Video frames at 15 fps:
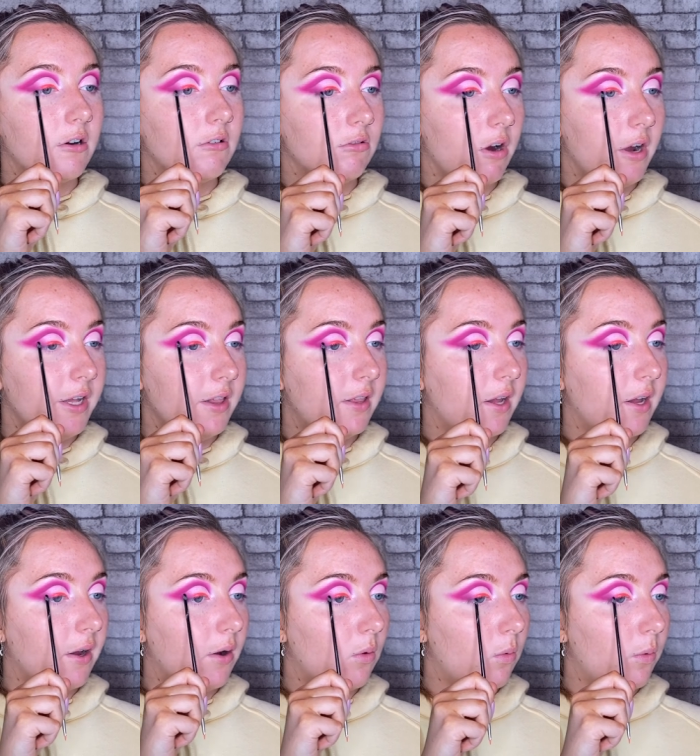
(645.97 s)
right
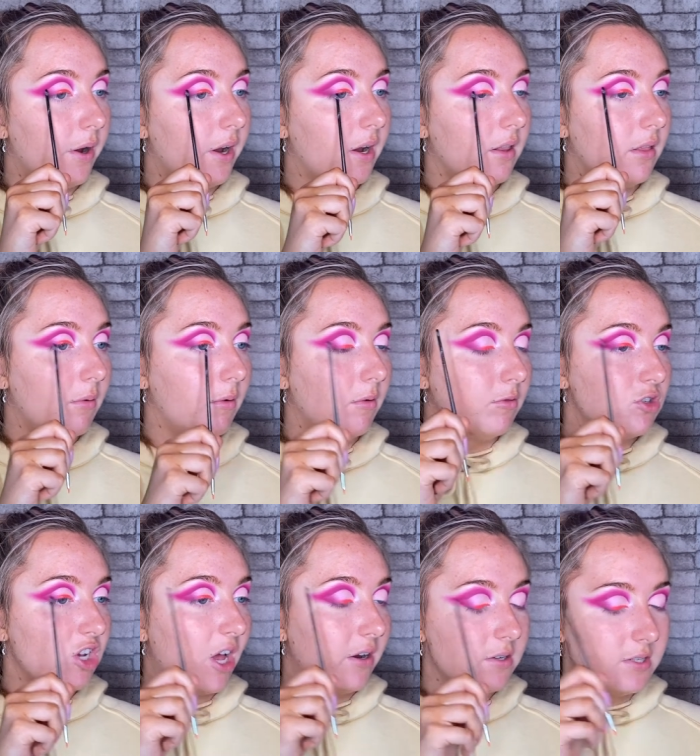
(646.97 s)
there where the
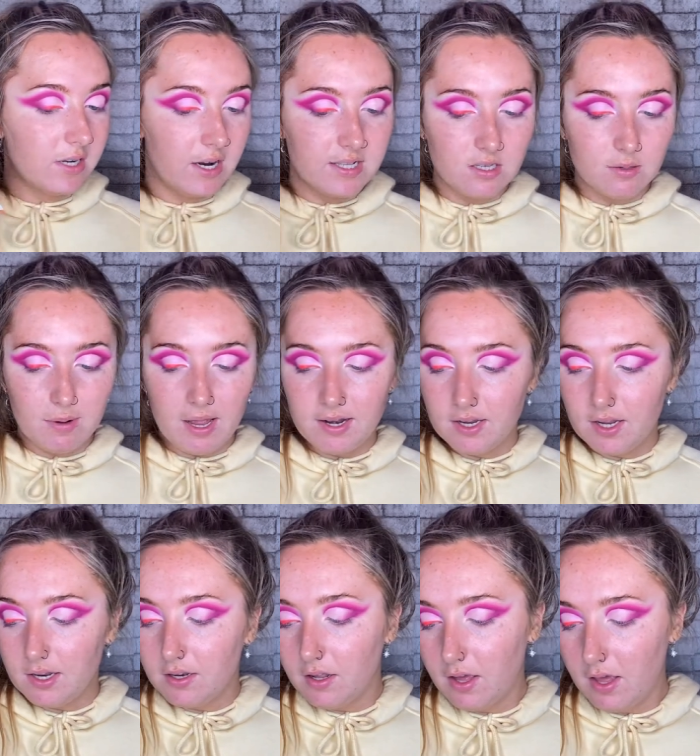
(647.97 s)
shadow starts to blend
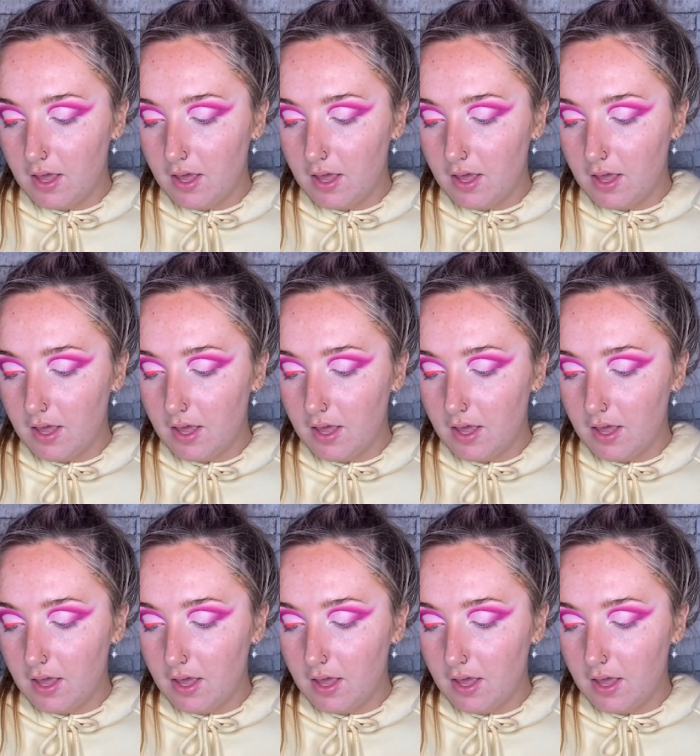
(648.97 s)
in